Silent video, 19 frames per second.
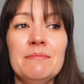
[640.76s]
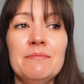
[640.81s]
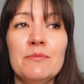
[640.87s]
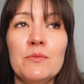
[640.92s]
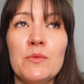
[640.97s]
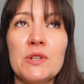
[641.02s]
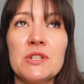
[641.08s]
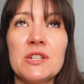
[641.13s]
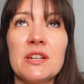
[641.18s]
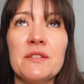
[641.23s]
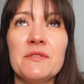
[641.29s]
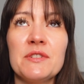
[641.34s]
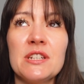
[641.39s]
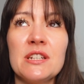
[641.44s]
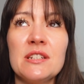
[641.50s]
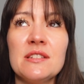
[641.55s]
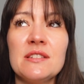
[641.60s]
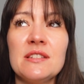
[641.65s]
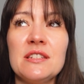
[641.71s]
which I have a
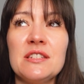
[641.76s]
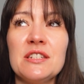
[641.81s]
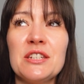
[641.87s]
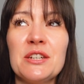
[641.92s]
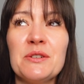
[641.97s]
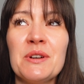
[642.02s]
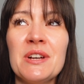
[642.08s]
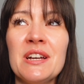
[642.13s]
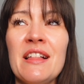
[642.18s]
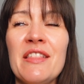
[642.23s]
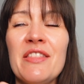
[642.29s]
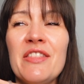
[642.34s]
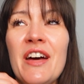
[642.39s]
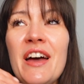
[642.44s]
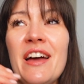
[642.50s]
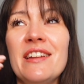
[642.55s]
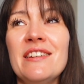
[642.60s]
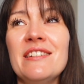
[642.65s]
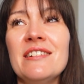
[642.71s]
tendency to do,
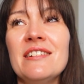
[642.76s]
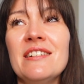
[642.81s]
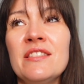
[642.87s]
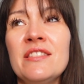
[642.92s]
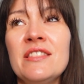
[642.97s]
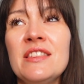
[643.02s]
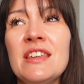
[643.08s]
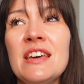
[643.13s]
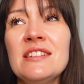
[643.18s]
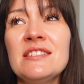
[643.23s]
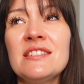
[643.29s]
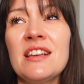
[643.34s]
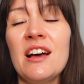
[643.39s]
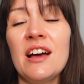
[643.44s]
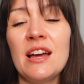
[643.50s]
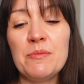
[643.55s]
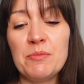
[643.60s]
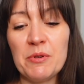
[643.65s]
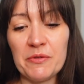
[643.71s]
then this
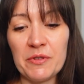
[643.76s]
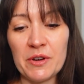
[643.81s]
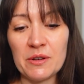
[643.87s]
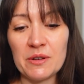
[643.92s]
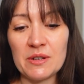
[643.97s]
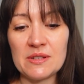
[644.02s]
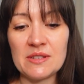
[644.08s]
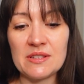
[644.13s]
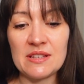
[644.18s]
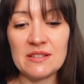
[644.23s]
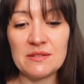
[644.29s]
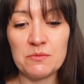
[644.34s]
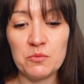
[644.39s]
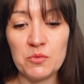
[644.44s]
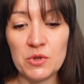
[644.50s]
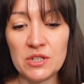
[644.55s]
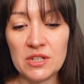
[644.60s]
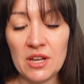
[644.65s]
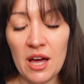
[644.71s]
hyper-focus
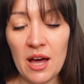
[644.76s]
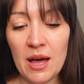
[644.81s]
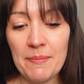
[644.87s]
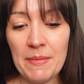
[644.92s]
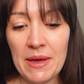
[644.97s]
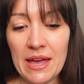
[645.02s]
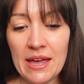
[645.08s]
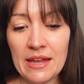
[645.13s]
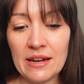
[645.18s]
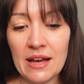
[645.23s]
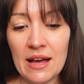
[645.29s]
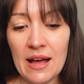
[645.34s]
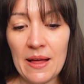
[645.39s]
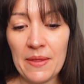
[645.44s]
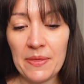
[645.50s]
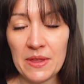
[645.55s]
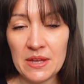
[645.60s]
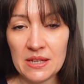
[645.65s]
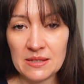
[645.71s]
would come in
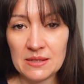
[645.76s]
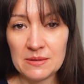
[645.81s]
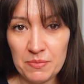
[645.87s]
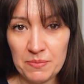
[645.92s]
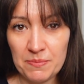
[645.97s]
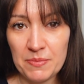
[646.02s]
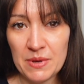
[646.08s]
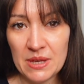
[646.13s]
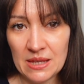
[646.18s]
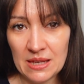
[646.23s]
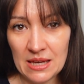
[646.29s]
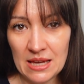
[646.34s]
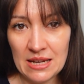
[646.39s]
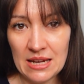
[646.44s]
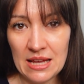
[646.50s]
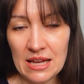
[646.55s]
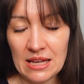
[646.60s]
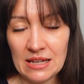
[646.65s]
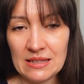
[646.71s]
at this
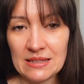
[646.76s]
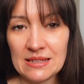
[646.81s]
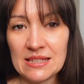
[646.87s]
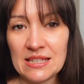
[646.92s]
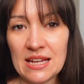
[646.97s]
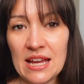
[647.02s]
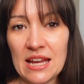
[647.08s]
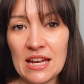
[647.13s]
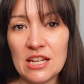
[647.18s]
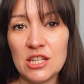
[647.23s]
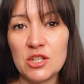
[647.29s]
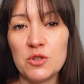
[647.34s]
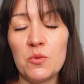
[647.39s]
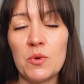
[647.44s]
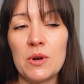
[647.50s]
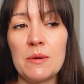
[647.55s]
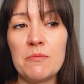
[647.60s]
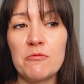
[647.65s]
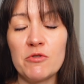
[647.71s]
beginning stage
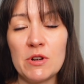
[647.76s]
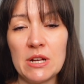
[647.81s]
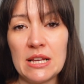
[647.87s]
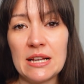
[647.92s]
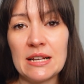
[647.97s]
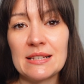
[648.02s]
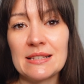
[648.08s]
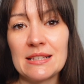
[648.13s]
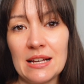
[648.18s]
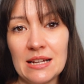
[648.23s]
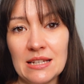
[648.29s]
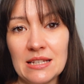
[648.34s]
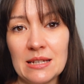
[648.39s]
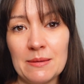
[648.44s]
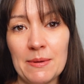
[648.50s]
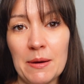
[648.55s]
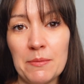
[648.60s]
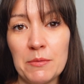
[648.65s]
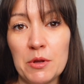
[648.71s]
when I'm really excited
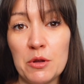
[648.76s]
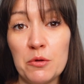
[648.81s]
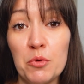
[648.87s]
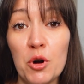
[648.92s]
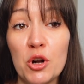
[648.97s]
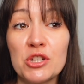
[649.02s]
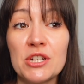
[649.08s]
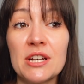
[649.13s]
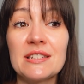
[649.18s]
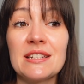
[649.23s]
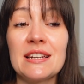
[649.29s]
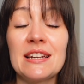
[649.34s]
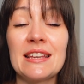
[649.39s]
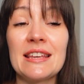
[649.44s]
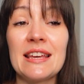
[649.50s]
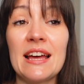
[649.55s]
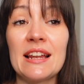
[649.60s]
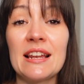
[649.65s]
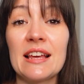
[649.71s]
about a new project. And I
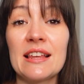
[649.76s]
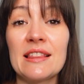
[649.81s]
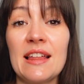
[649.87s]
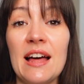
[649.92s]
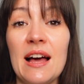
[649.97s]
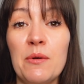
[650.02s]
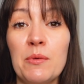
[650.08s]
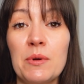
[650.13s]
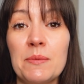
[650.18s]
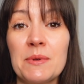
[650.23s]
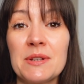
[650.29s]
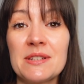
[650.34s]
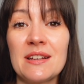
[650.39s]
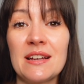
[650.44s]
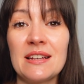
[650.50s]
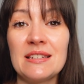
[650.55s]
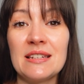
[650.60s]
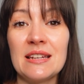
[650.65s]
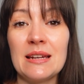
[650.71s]
get like that when I'm
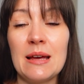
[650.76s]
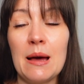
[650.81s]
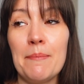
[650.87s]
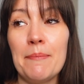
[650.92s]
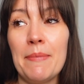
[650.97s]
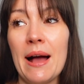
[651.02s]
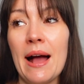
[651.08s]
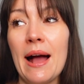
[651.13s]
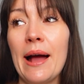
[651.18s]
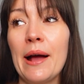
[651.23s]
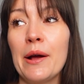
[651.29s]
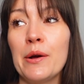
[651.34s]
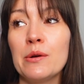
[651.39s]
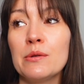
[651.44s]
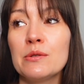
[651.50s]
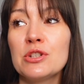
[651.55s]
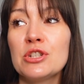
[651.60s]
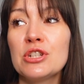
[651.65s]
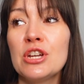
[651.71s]
excited
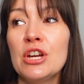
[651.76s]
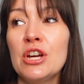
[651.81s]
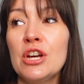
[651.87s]
about